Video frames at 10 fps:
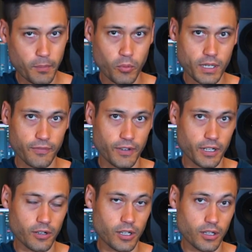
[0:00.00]
pointy
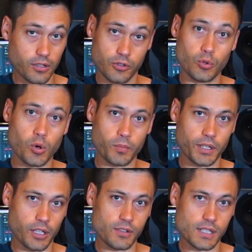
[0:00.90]
finger normally
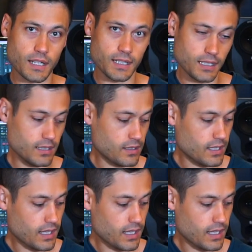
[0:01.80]
goes on a D,